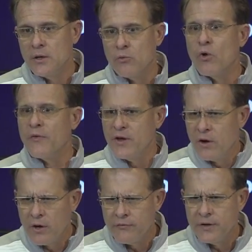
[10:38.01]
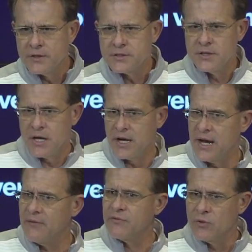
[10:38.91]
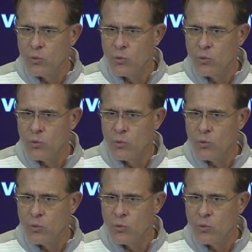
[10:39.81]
run the offense and not have to